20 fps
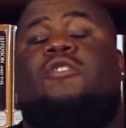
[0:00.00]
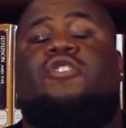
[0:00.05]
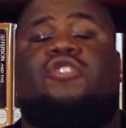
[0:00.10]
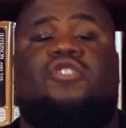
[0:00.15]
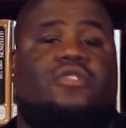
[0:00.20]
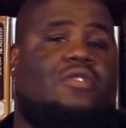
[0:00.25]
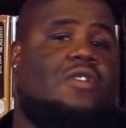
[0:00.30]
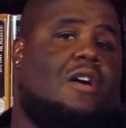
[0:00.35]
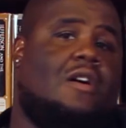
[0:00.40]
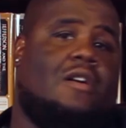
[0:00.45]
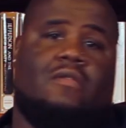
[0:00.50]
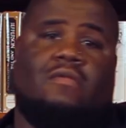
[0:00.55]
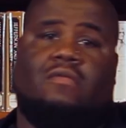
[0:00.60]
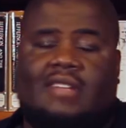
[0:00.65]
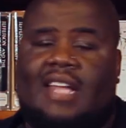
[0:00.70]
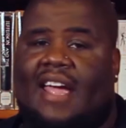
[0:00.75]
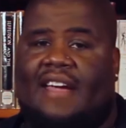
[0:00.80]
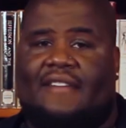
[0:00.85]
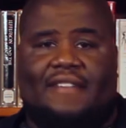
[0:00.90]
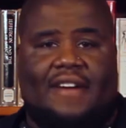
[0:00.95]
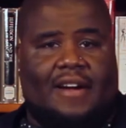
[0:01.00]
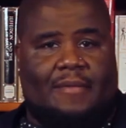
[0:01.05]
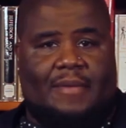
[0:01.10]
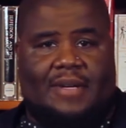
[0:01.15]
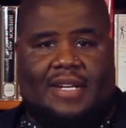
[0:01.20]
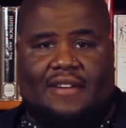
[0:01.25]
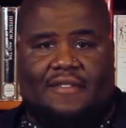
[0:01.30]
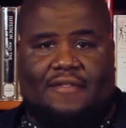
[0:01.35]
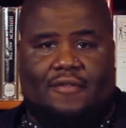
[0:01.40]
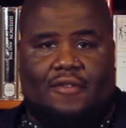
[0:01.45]
but they ain't fucking
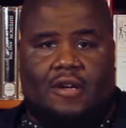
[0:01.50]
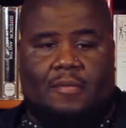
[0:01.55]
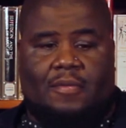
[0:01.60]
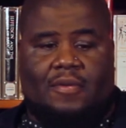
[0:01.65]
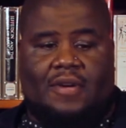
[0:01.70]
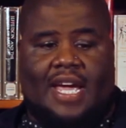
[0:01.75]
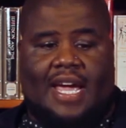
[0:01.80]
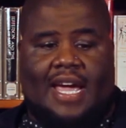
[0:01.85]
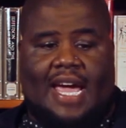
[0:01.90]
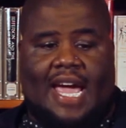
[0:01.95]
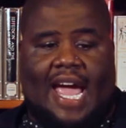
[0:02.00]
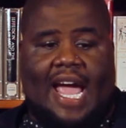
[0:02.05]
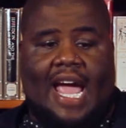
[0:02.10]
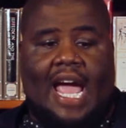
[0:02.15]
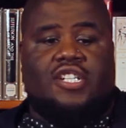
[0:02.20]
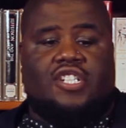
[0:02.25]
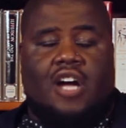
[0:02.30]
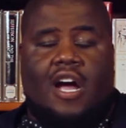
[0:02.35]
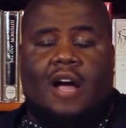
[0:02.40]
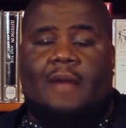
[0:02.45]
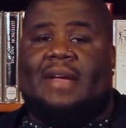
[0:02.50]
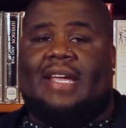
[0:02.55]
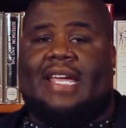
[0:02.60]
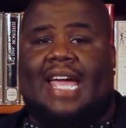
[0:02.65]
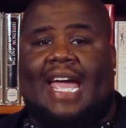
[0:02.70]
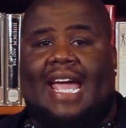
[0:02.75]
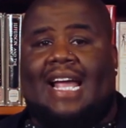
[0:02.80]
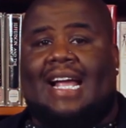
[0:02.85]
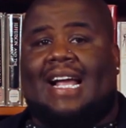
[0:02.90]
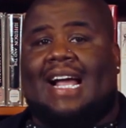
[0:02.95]
with that Affordable Care Act. John
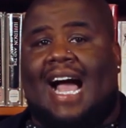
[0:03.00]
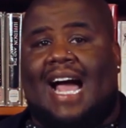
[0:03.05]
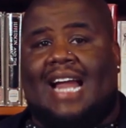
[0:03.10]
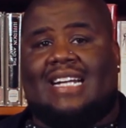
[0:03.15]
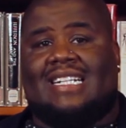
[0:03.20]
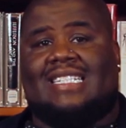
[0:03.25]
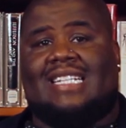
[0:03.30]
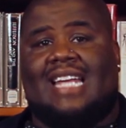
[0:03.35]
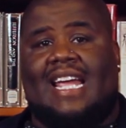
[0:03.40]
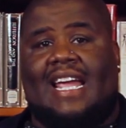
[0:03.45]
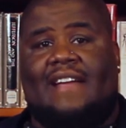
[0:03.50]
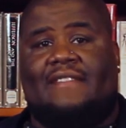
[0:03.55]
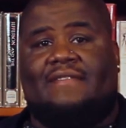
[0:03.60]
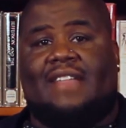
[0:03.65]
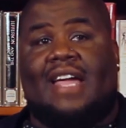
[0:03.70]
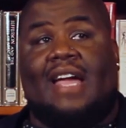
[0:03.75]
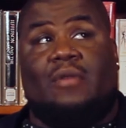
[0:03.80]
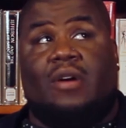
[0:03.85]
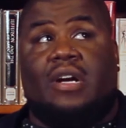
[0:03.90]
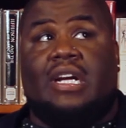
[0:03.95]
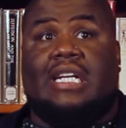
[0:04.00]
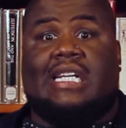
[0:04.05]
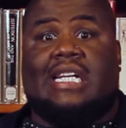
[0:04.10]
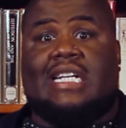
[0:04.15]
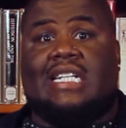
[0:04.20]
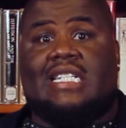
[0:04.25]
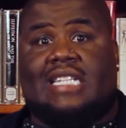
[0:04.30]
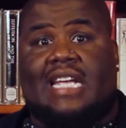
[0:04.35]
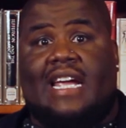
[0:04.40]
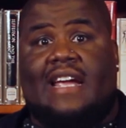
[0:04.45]
McCain kind of saved that. Well, he
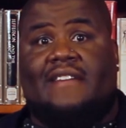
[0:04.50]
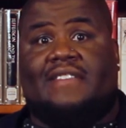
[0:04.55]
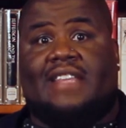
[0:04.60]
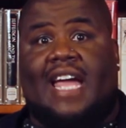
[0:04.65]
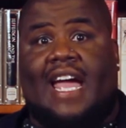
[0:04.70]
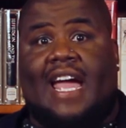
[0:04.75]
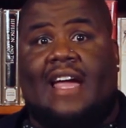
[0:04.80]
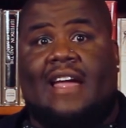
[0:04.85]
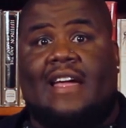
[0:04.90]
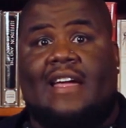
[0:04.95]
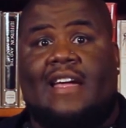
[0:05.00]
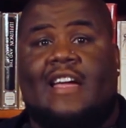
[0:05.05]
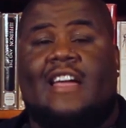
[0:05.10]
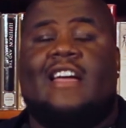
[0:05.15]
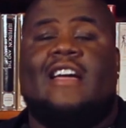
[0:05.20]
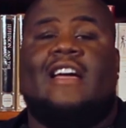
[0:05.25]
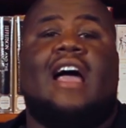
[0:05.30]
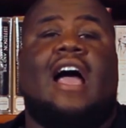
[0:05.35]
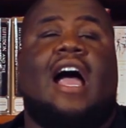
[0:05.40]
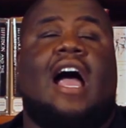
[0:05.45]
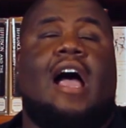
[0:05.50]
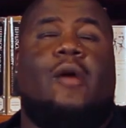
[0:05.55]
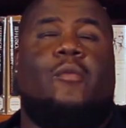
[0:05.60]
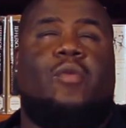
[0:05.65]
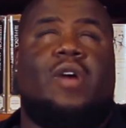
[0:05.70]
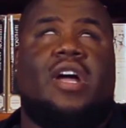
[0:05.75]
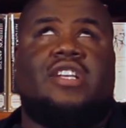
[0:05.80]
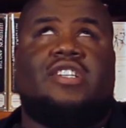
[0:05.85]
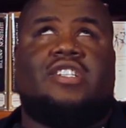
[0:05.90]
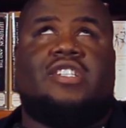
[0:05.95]
did save that.
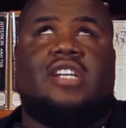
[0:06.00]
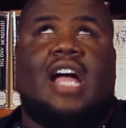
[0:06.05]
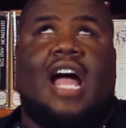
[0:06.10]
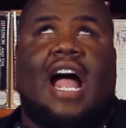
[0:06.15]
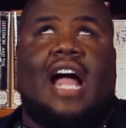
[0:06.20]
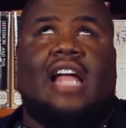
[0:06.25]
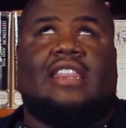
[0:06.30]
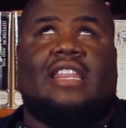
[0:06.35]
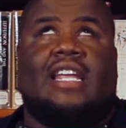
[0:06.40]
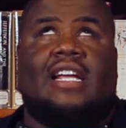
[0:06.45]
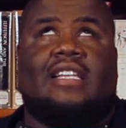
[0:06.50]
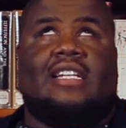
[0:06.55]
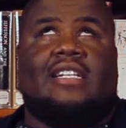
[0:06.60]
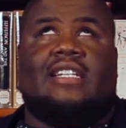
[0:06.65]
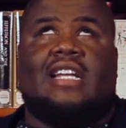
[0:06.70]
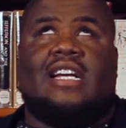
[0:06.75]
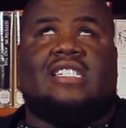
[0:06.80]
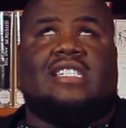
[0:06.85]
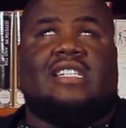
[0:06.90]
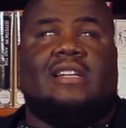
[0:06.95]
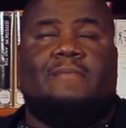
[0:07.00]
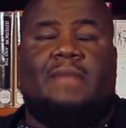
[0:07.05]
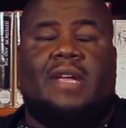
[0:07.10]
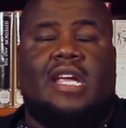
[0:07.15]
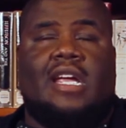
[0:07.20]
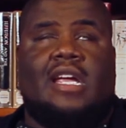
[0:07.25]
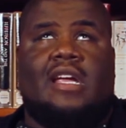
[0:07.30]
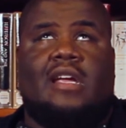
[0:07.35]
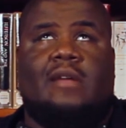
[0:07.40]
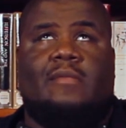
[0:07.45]
Which I think that's a
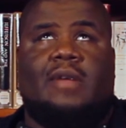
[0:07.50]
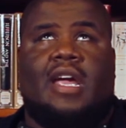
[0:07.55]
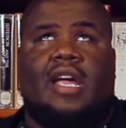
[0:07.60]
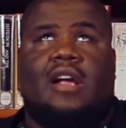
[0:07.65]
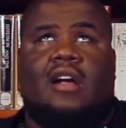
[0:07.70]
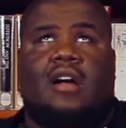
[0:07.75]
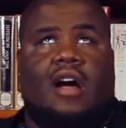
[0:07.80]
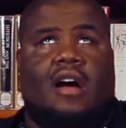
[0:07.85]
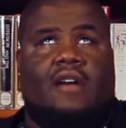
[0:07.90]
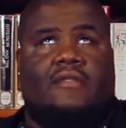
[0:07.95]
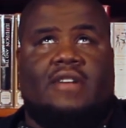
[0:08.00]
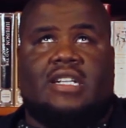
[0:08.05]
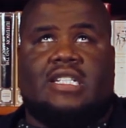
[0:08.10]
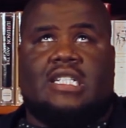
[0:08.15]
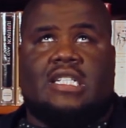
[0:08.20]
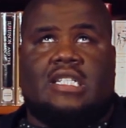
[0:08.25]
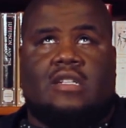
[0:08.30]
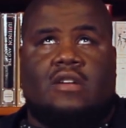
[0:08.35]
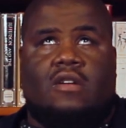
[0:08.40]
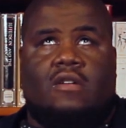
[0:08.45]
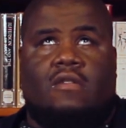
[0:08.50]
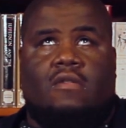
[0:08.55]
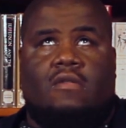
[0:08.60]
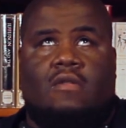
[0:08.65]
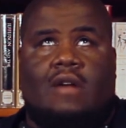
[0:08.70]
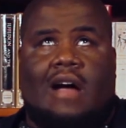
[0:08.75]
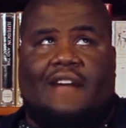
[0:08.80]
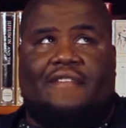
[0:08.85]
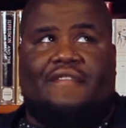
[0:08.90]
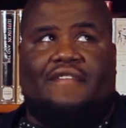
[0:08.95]
meme. And God rest his
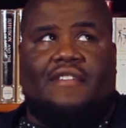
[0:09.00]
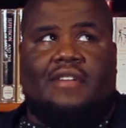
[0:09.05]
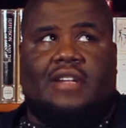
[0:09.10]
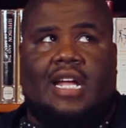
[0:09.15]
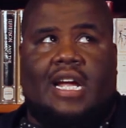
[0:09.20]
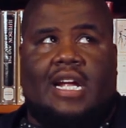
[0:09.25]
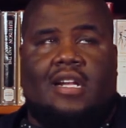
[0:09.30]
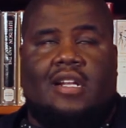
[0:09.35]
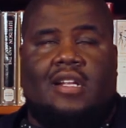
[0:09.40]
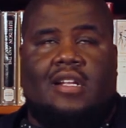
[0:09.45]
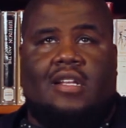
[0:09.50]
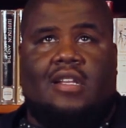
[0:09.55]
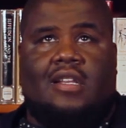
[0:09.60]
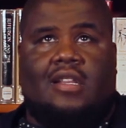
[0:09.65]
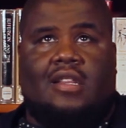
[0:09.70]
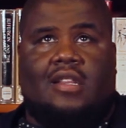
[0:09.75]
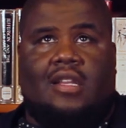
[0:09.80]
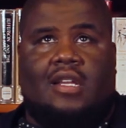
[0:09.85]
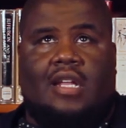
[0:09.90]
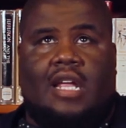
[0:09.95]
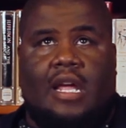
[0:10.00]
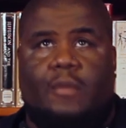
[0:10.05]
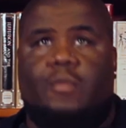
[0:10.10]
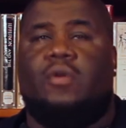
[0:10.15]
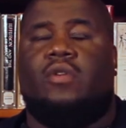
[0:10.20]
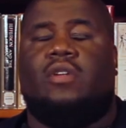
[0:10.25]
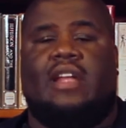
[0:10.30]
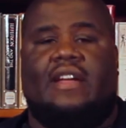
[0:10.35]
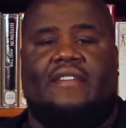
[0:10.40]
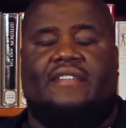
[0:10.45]
soul. I feel like he
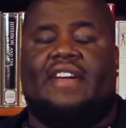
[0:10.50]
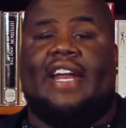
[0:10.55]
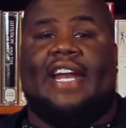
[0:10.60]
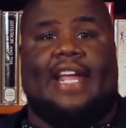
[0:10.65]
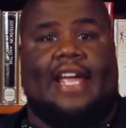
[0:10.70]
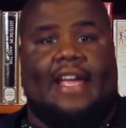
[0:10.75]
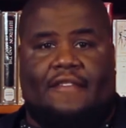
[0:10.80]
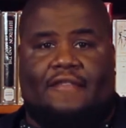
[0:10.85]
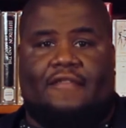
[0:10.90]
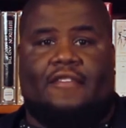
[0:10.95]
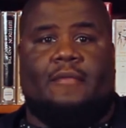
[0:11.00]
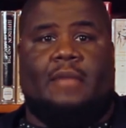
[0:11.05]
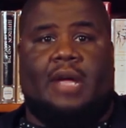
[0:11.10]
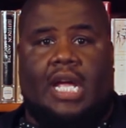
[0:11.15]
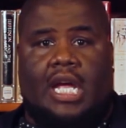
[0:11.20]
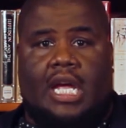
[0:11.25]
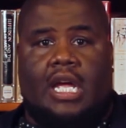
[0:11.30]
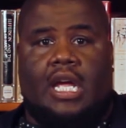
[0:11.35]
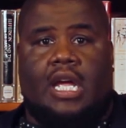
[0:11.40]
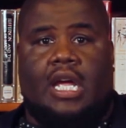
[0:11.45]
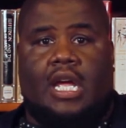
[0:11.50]
will live in infamy